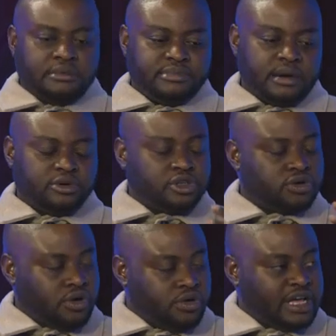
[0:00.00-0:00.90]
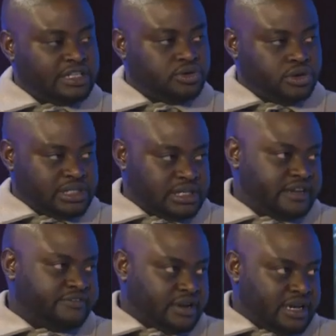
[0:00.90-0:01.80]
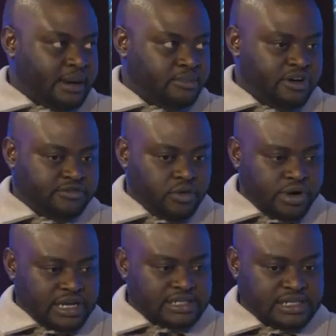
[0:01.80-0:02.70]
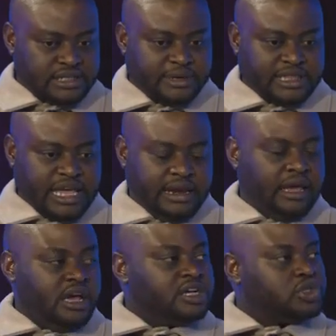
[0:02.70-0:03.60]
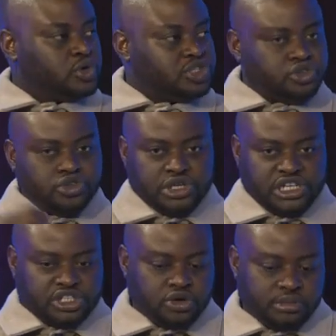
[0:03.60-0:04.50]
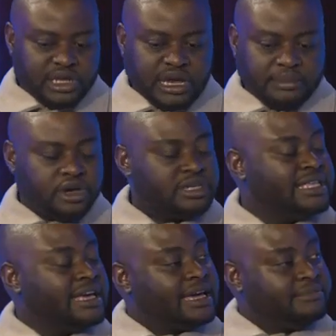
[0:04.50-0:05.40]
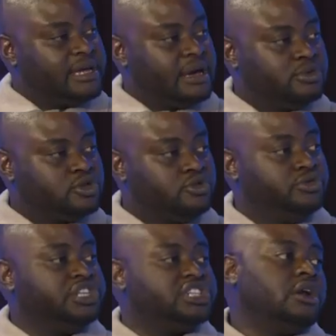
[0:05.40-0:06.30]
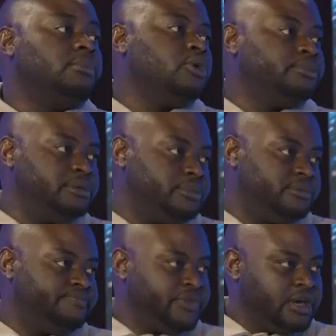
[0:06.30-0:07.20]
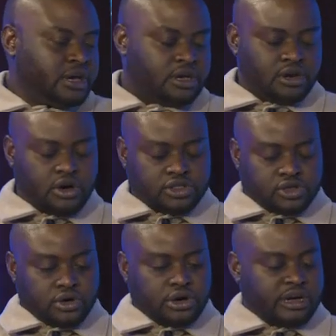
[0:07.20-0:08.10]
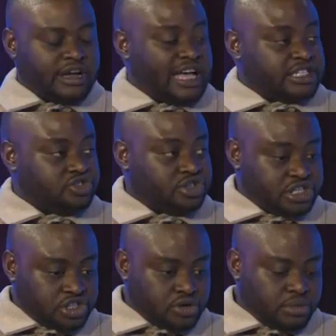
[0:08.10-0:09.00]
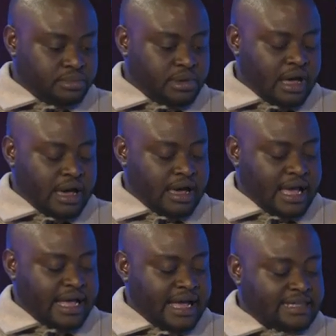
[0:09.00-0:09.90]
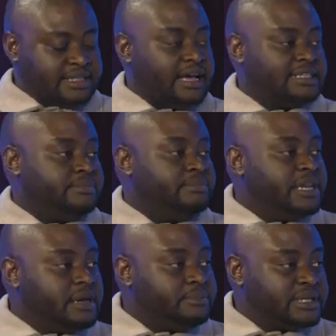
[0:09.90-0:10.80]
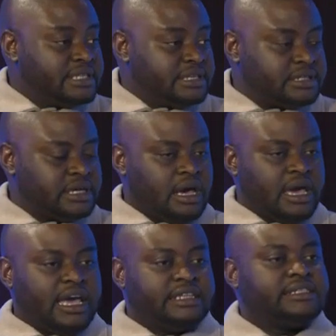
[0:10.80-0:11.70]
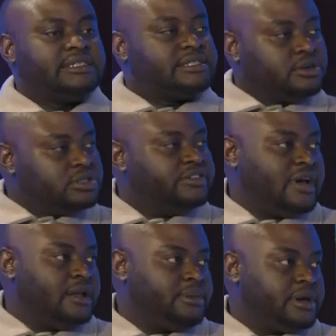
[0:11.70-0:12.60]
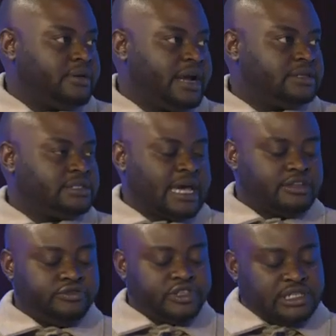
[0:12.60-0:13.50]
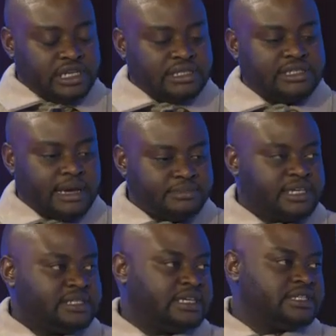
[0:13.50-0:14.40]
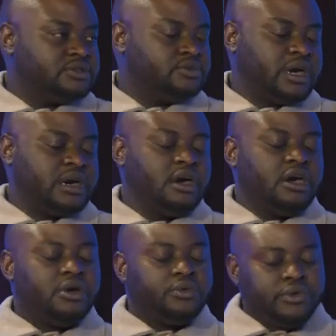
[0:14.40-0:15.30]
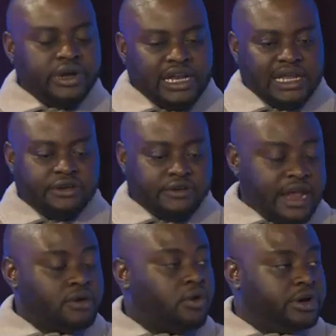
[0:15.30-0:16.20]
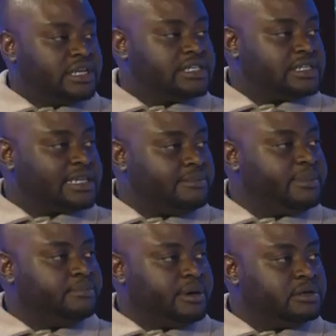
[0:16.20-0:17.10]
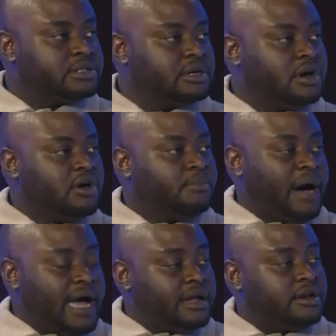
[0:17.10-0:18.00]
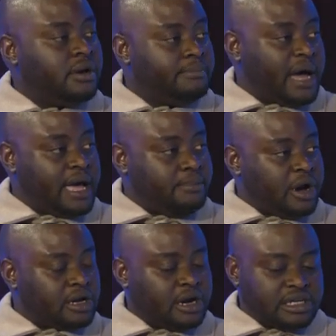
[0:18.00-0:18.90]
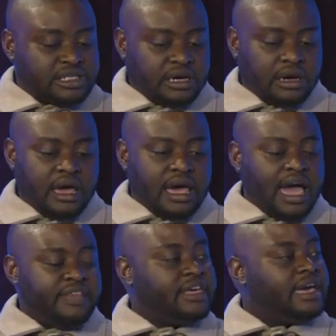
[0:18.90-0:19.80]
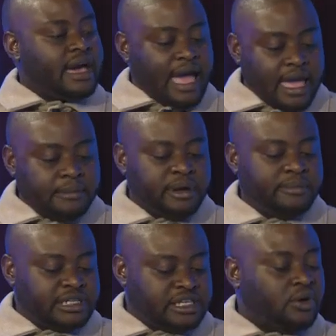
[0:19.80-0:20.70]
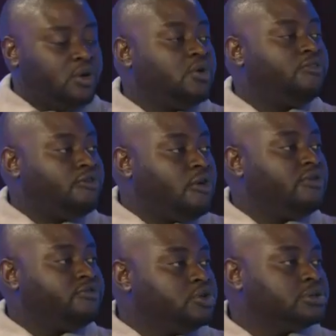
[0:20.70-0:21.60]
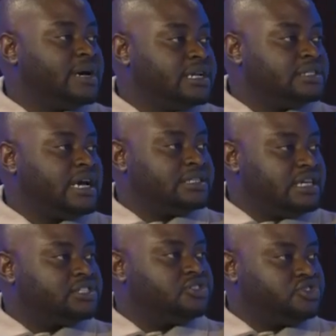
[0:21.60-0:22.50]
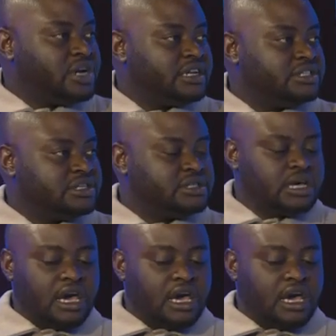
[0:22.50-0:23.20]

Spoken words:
be able to grow that to a significant number of audiences, but then switch to traditional media because they can be able to reach a lot more people. So as a traditional, as a media business, it's still developing, right? And you've seen some successes where really great audiences can be built by a podcaster, and they implementing all 4 of those monetization strategies